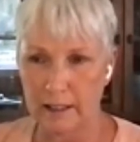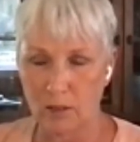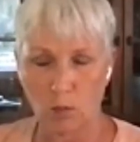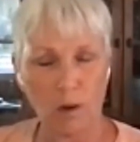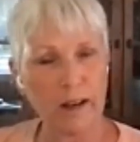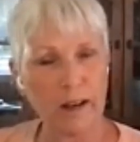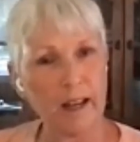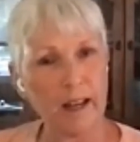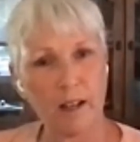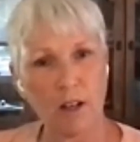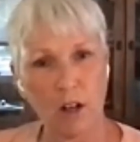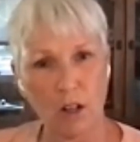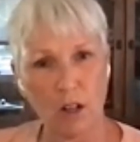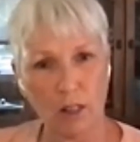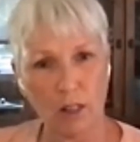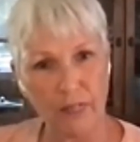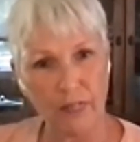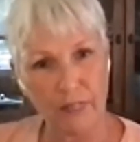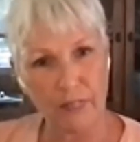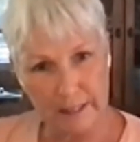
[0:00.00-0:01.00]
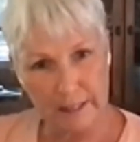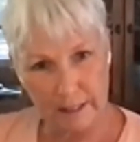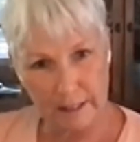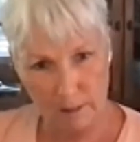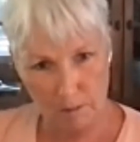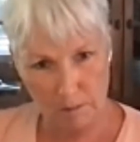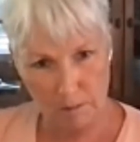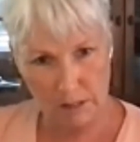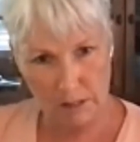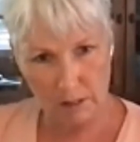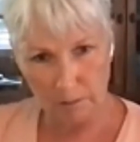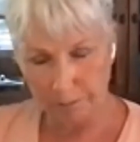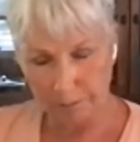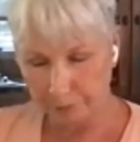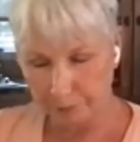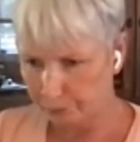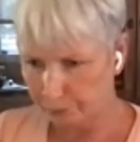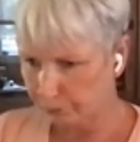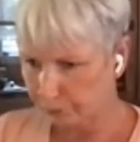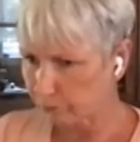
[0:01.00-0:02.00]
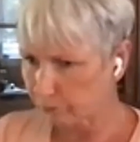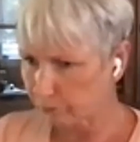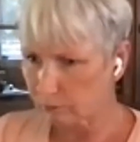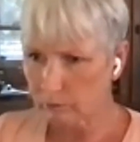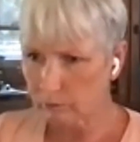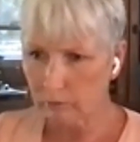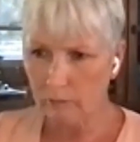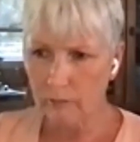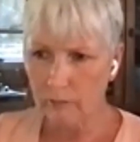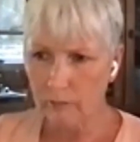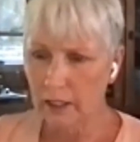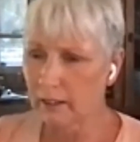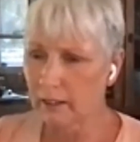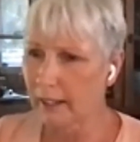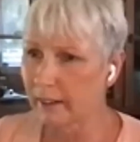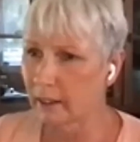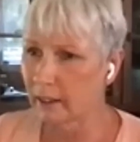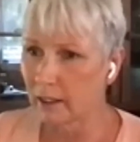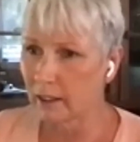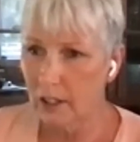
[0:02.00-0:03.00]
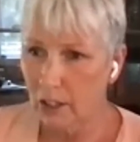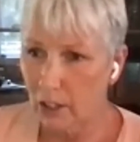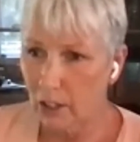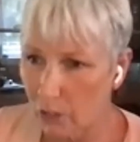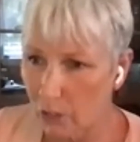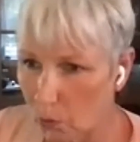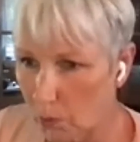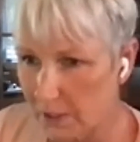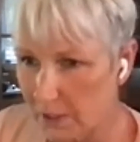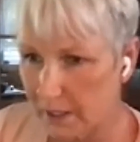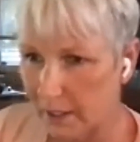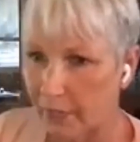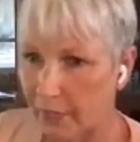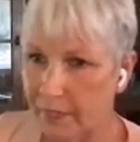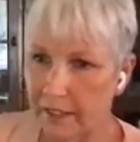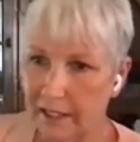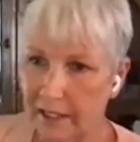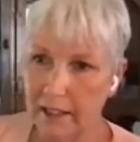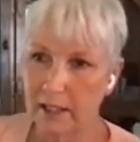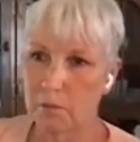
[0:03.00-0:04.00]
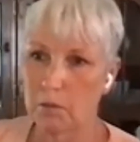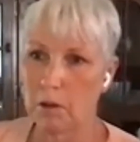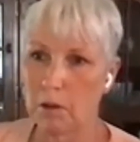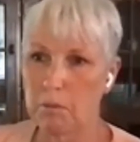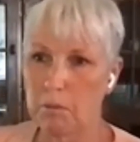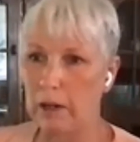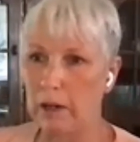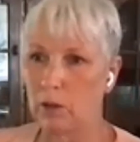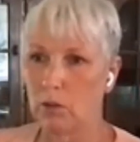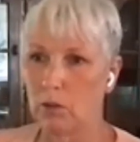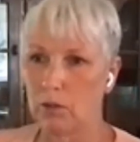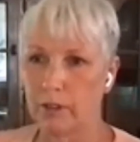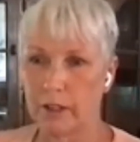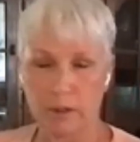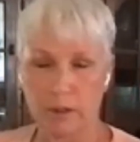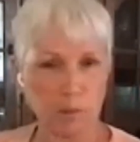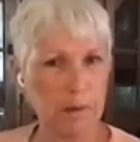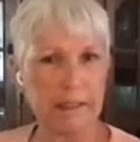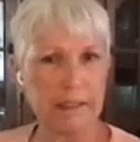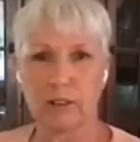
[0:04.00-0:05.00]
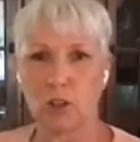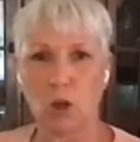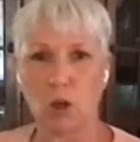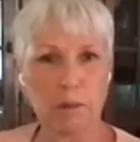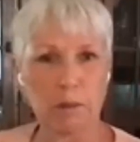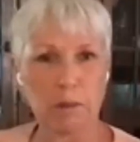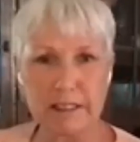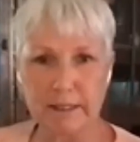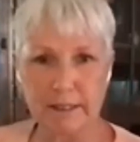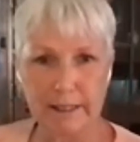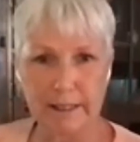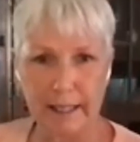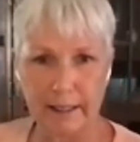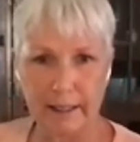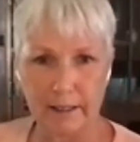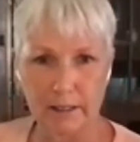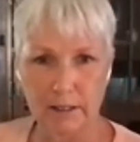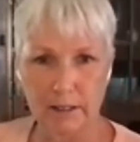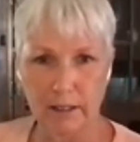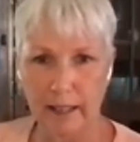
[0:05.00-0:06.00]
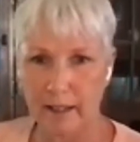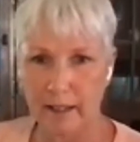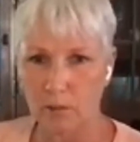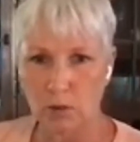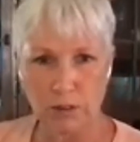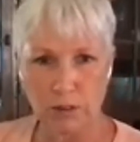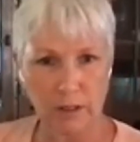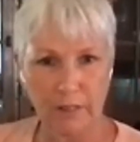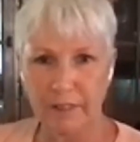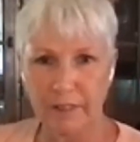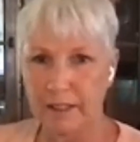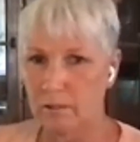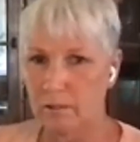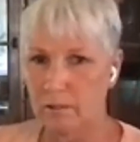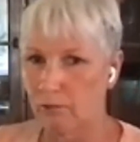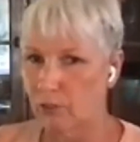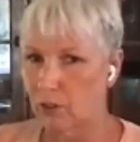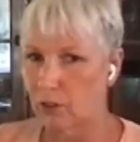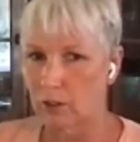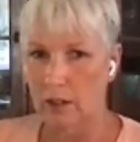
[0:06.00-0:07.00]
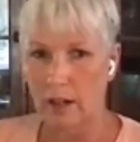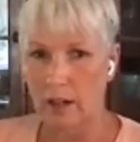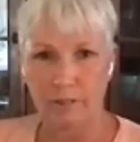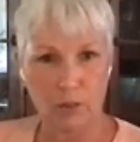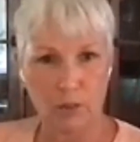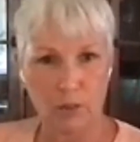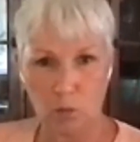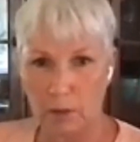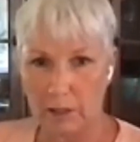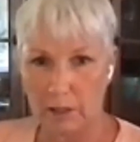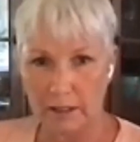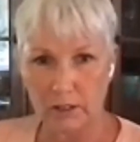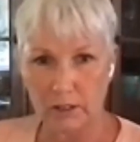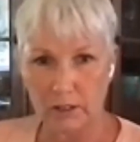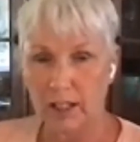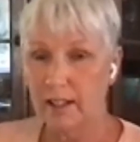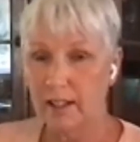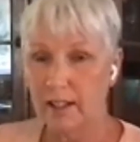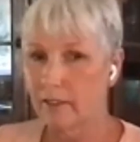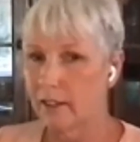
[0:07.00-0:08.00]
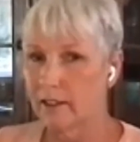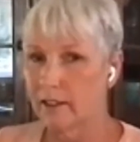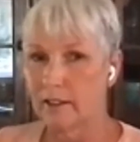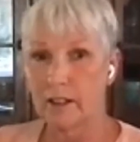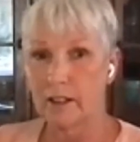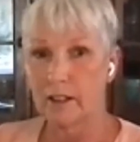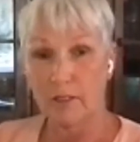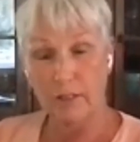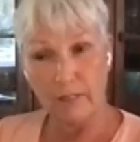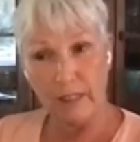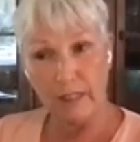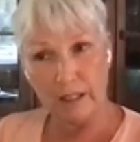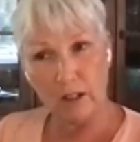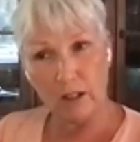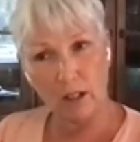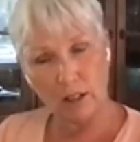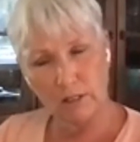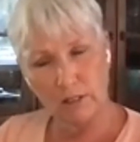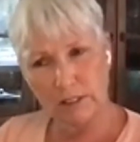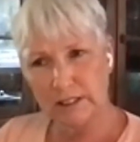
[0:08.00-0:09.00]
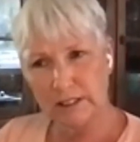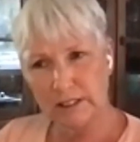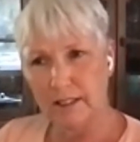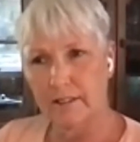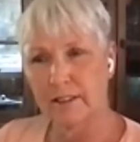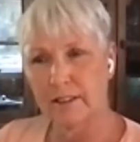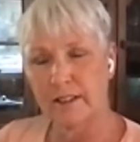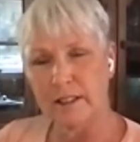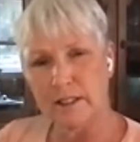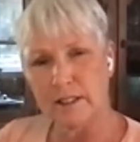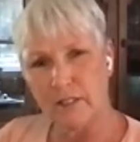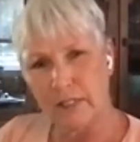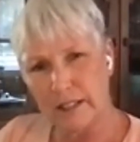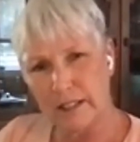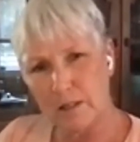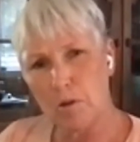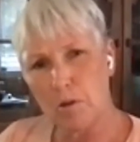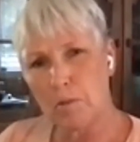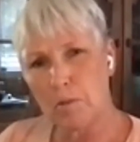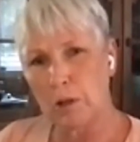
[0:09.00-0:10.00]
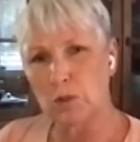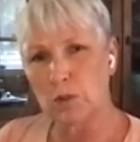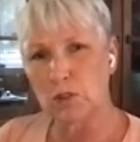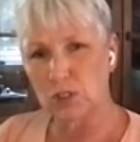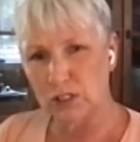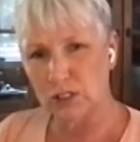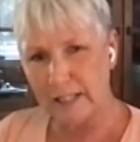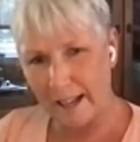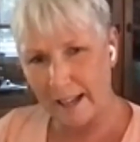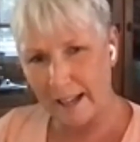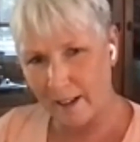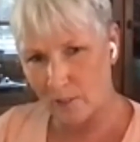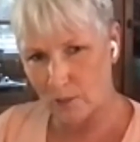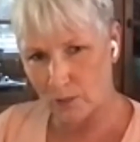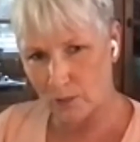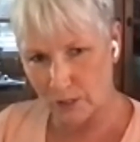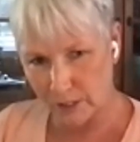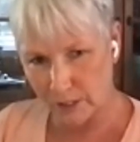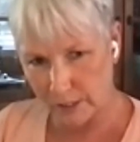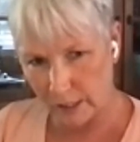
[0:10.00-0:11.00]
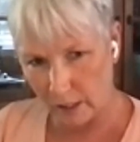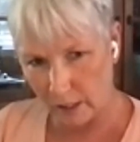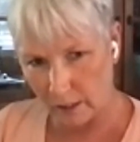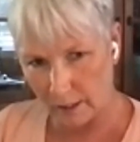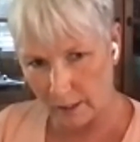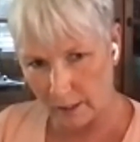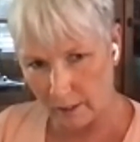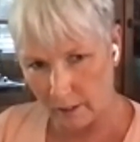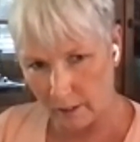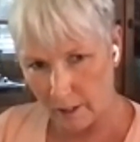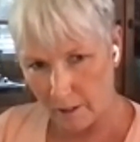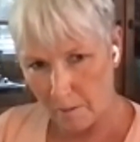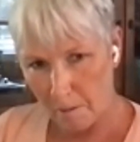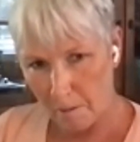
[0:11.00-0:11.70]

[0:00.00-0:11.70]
in what I call themes. Like, there was a theme about there being no mistakes. That was a theme for a few weeks. Then all of a sudden, this theme about sound started.